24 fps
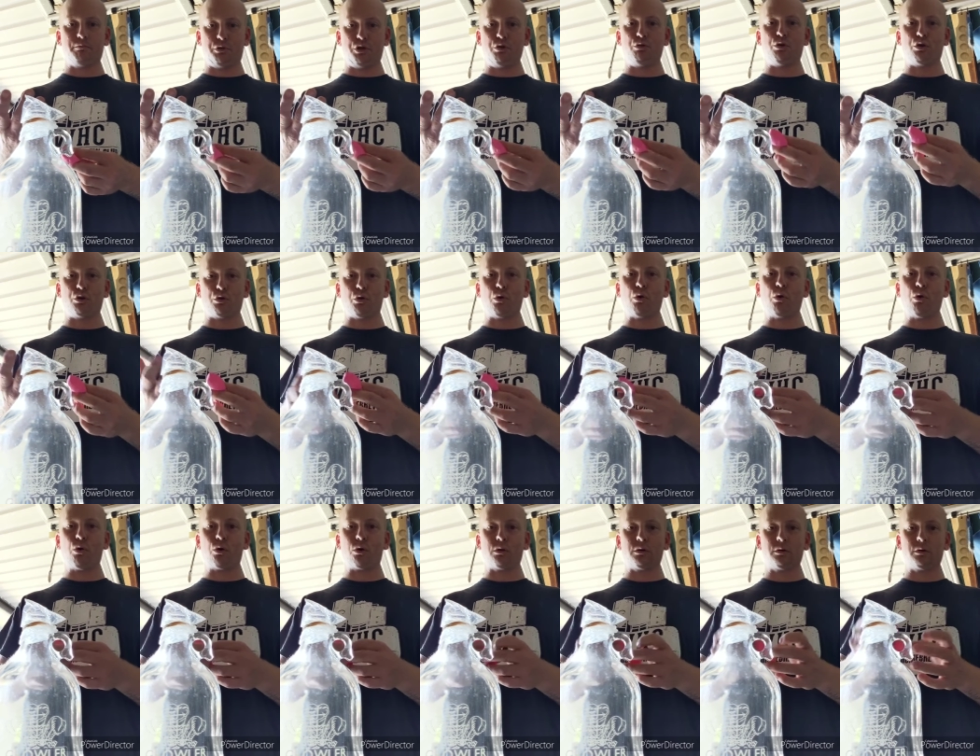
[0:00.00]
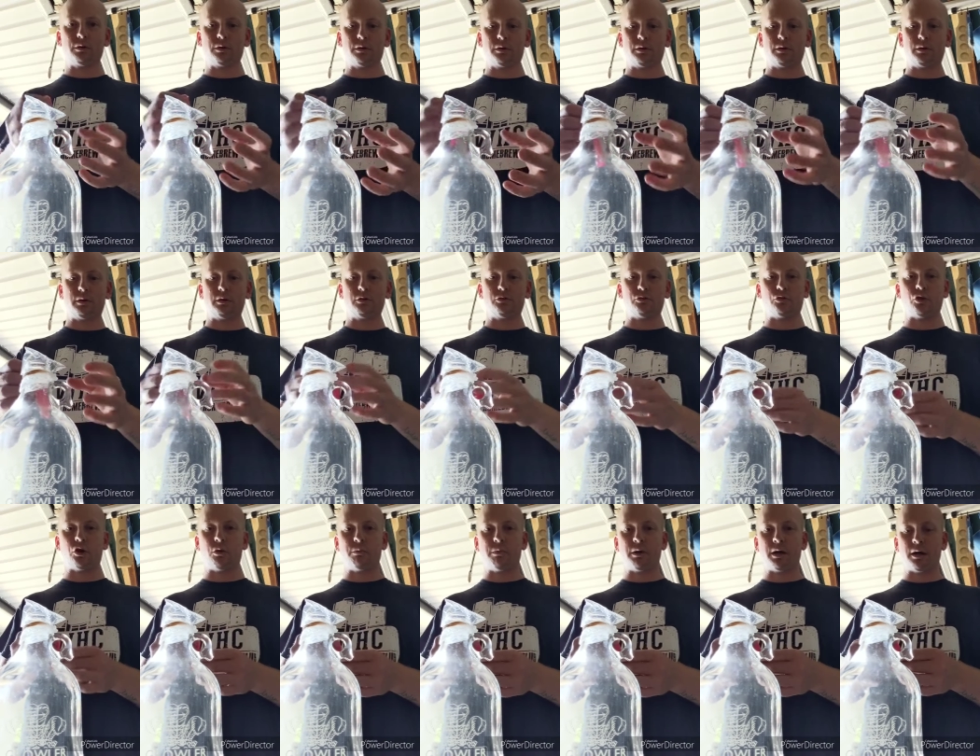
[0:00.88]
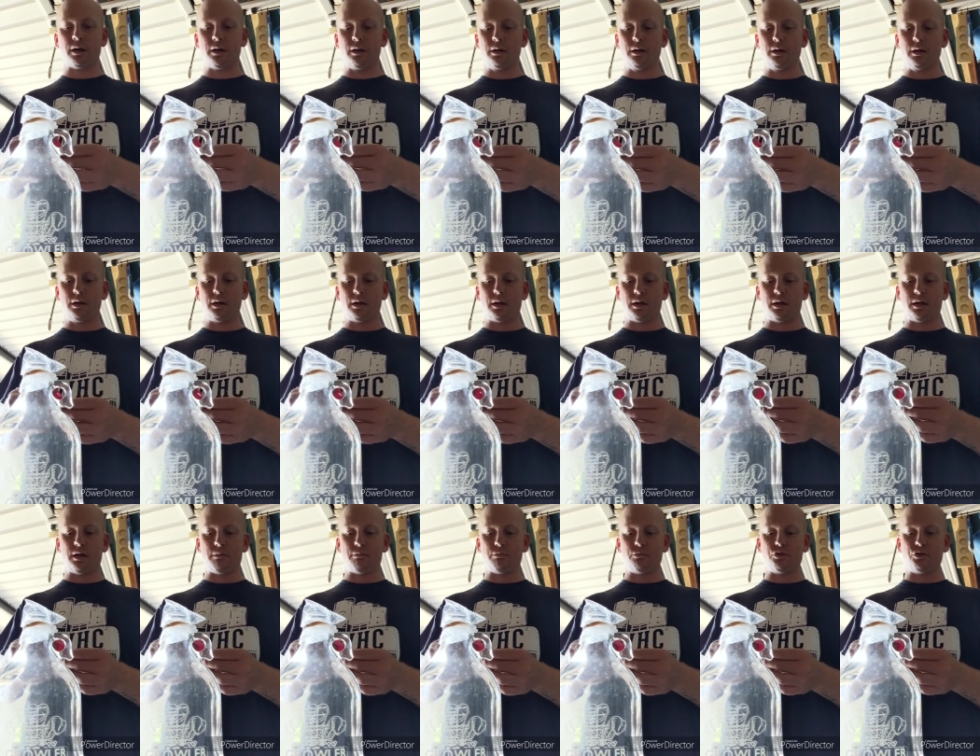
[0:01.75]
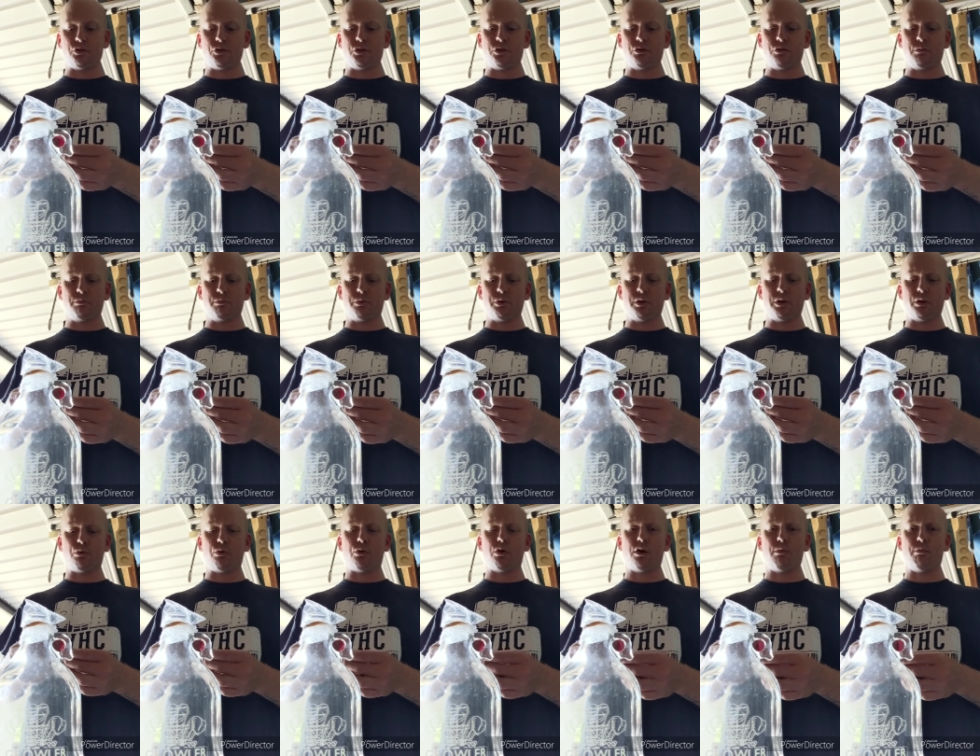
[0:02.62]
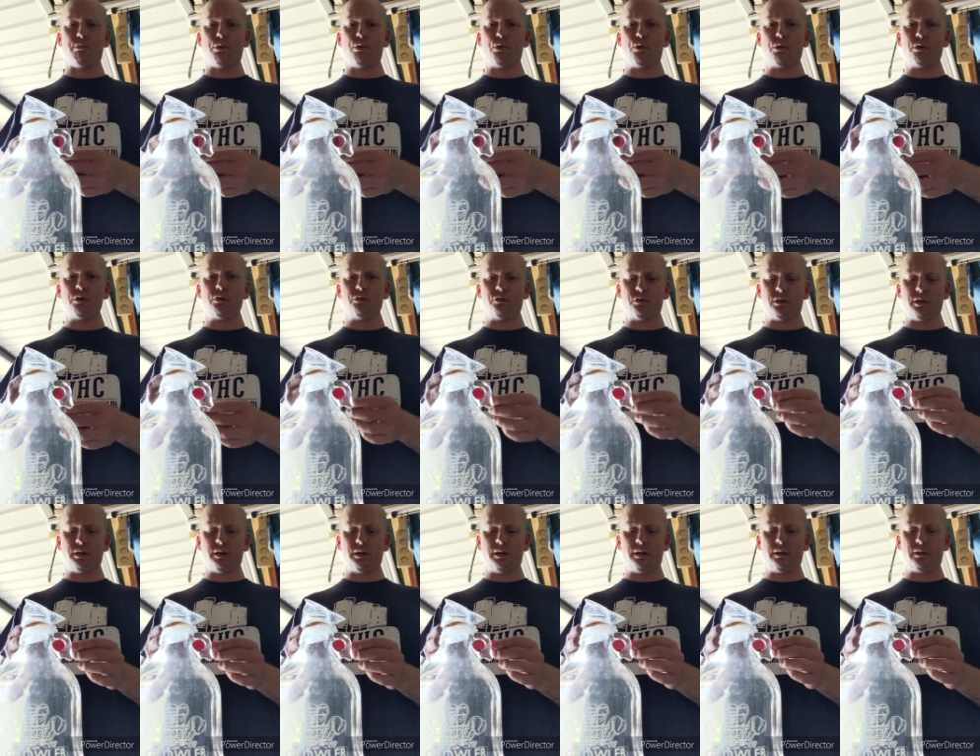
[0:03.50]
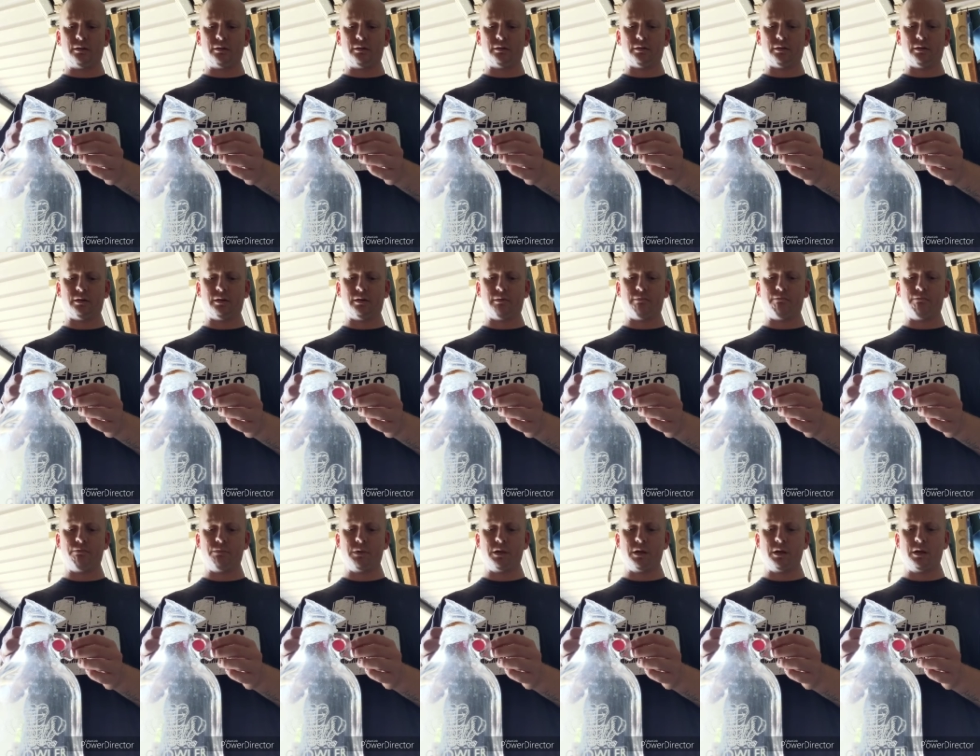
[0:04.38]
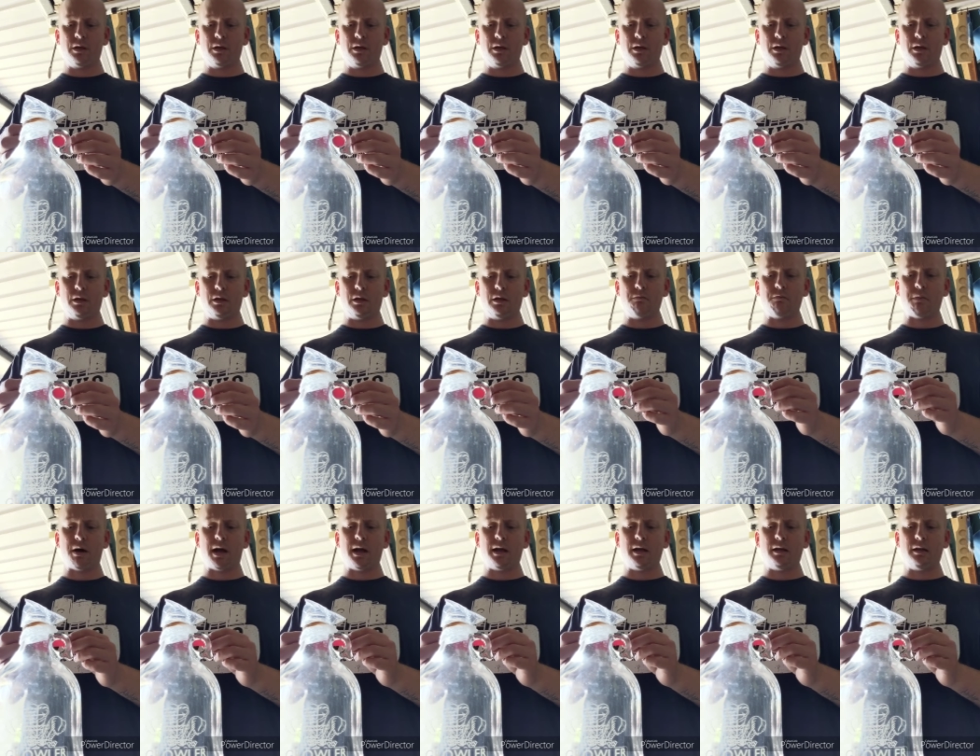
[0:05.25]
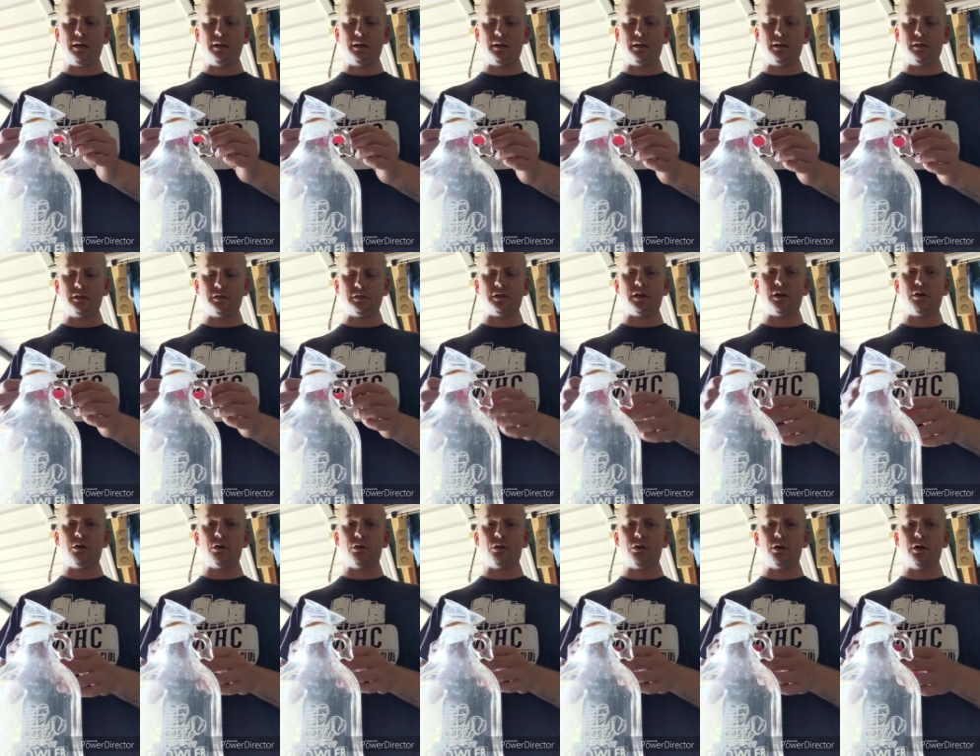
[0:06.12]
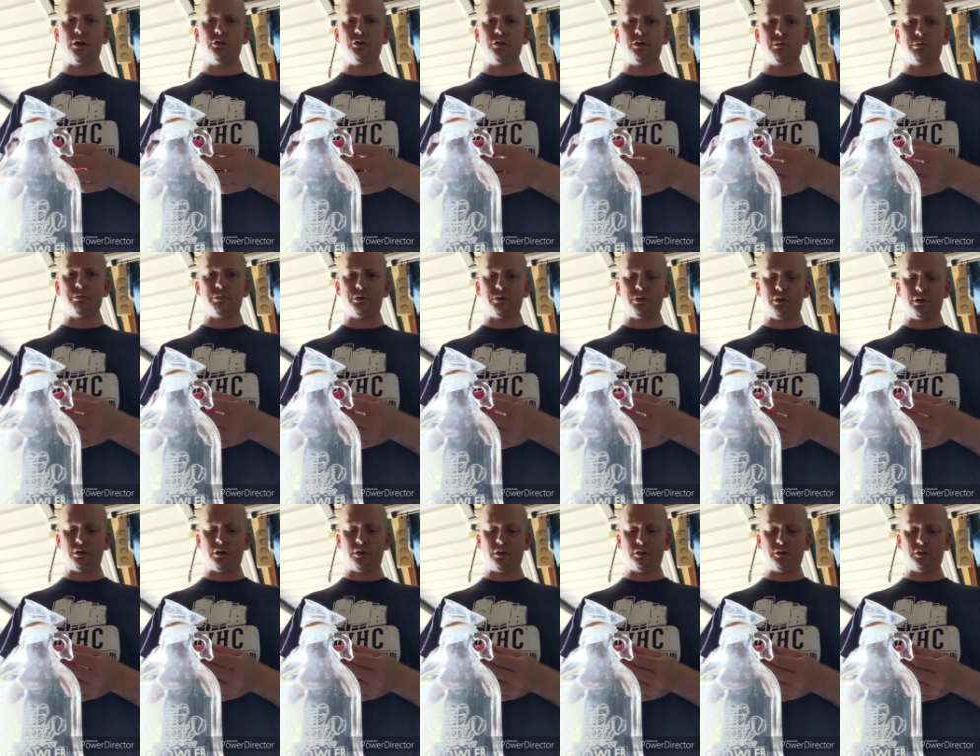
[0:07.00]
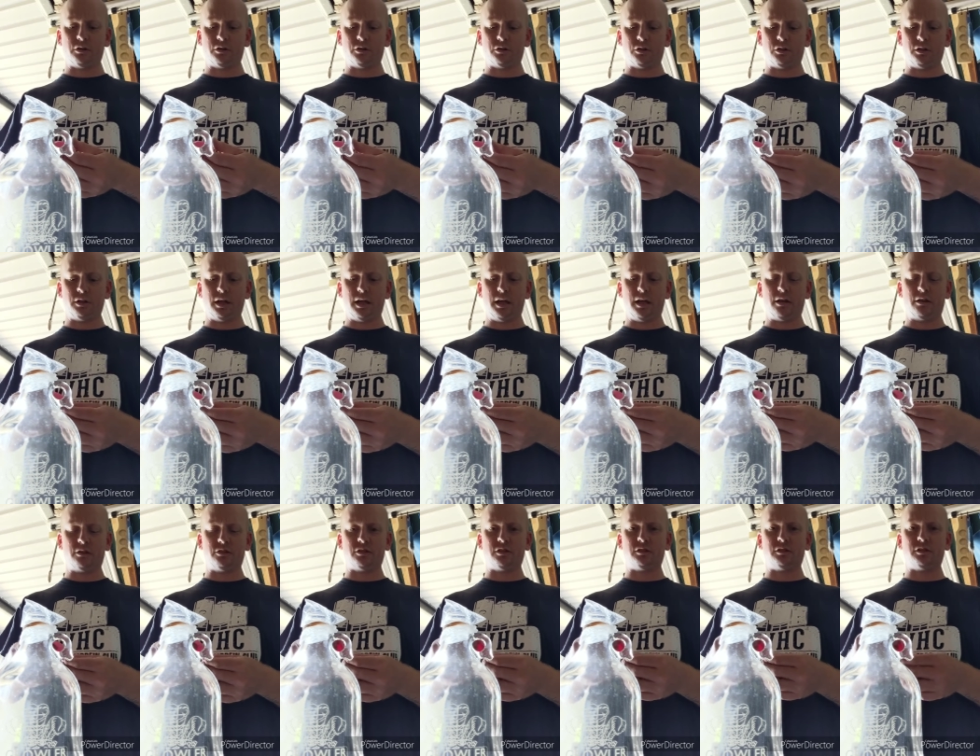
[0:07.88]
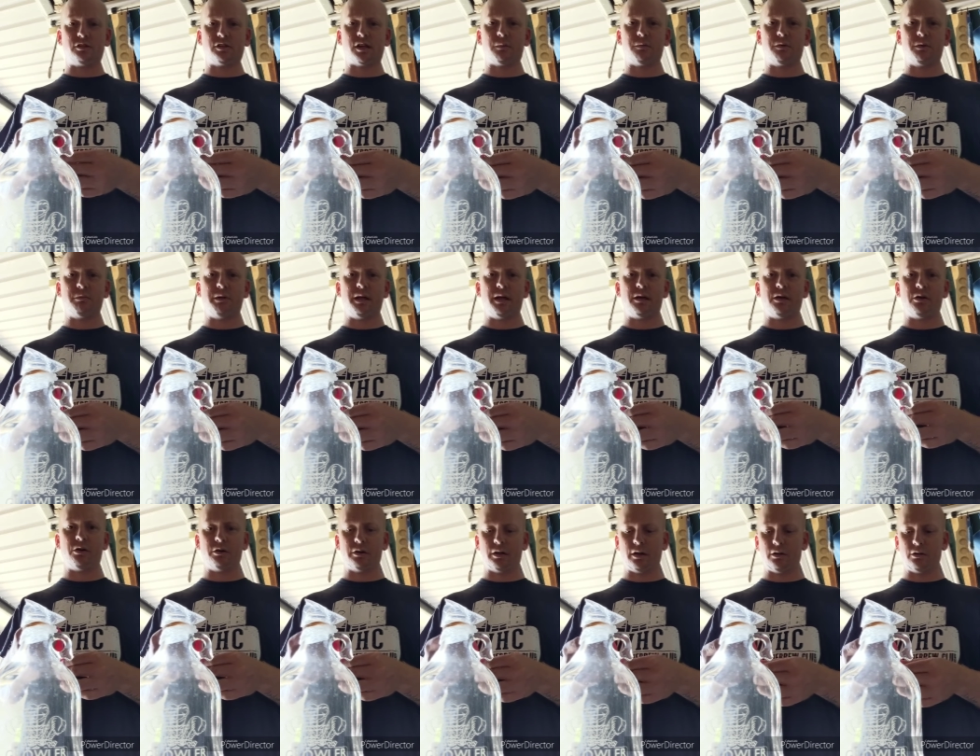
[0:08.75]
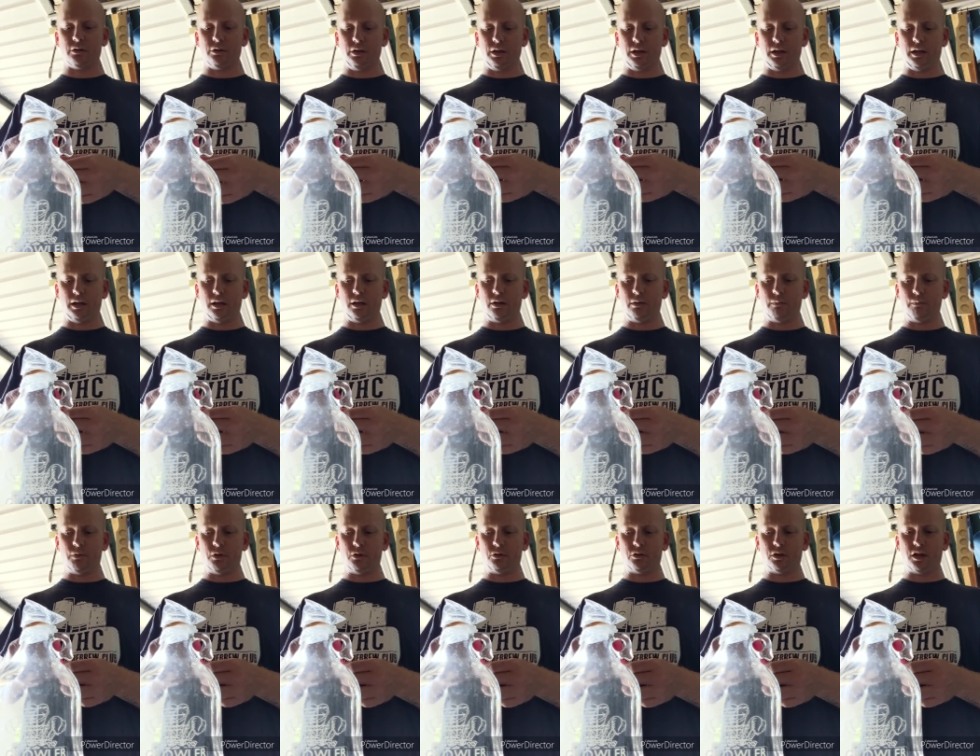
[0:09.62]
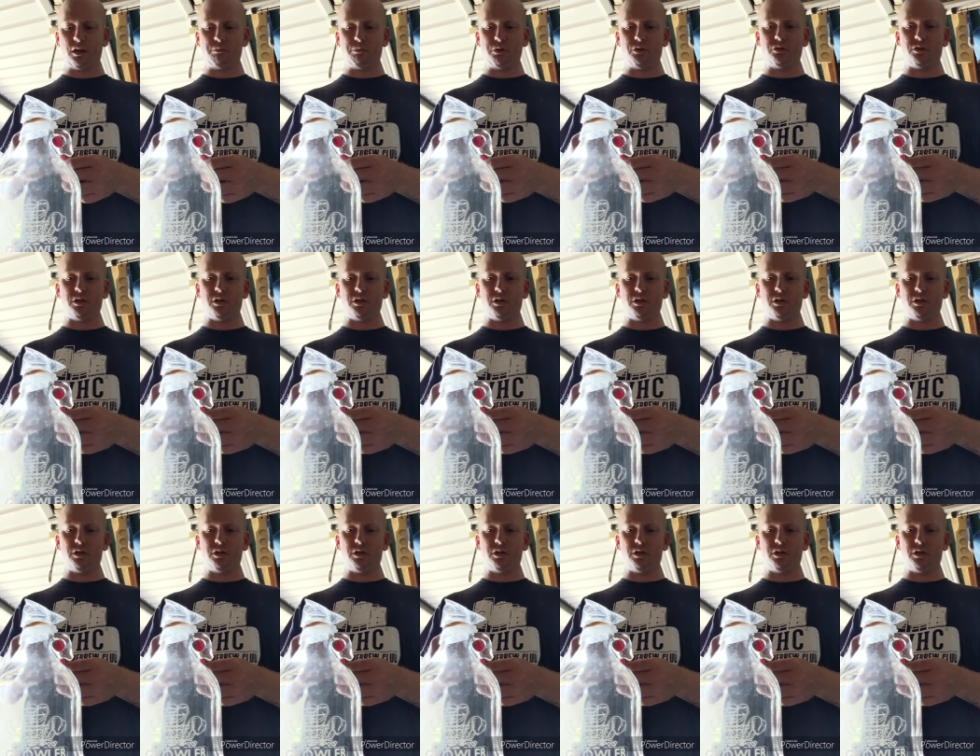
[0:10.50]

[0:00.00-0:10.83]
pure cork stopper, due to it being quite porous, and you may sterilise it, but it's just something about it I don't